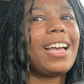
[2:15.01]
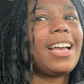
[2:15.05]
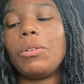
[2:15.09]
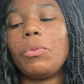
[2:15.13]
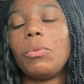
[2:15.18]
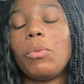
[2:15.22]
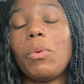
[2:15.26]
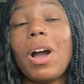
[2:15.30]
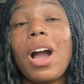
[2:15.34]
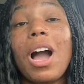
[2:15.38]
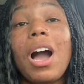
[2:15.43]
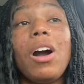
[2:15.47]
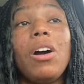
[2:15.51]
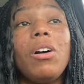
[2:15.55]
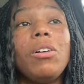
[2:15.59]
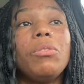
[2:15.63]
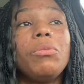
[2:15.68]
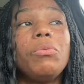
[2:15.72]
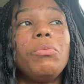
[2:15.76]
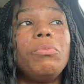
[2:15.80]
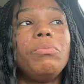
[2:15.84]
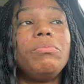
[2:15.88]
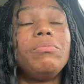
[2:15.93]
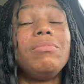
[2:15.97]

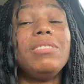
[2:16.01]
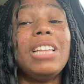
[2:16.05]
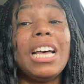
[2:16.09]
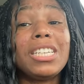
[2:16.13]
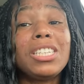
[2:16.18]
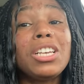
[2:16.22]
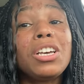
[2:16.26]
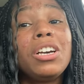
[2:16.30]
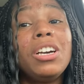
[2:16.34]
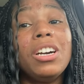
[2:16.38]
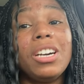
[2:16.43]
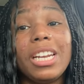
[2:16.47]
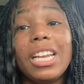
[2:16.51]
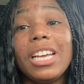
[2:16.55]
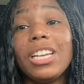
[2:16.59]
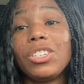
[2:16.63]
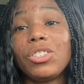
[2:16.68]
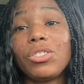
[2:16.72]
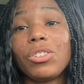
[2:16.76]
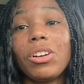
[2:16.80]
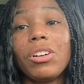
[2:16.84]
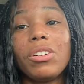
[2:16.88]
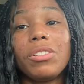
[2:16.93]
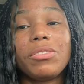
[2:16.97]
Wow, that's a good
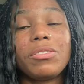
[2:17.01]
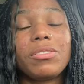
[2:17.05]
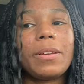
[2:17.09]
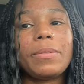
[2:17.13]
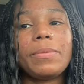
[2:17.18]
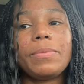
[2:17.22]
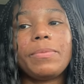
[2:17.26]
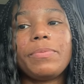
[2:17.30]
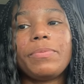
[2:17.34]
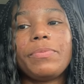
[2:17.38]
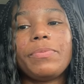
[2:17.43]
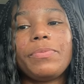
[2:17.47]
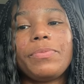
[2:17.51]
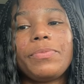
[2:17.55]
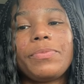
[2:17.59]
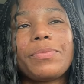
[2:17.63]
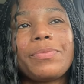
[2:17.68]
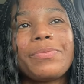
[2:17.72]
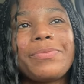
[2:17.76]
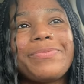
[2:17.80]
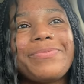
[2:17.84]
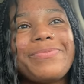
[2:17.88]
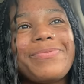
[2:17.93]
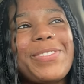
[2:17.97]
intro. Oh,
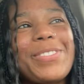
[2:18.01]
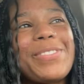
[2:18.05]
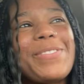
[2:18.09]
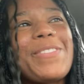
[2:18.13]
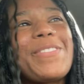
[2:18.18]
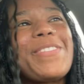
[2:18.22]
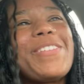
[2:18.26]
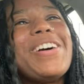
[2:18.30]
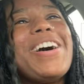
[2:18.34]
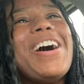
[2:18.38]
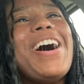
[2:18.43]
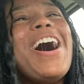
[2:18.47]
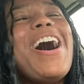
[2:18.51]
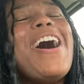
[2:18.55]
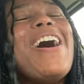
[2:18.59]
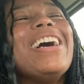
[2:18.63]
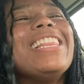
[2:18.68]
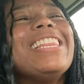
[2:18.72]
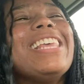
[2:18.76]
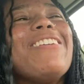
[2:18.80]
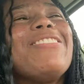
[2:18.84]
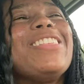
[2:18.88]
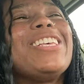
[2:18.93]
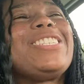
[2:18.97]
I
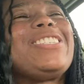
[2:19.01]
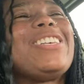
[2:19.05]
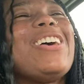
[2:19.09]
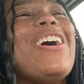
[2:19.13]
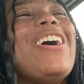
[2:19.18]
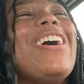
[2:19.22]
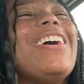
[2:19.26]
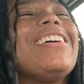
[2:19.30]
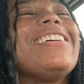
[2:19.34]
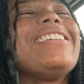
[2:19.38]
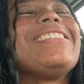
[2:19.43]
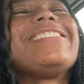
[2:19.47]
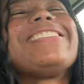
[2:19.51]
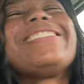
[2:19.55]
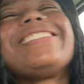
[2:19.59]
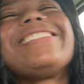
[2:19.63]
love this song.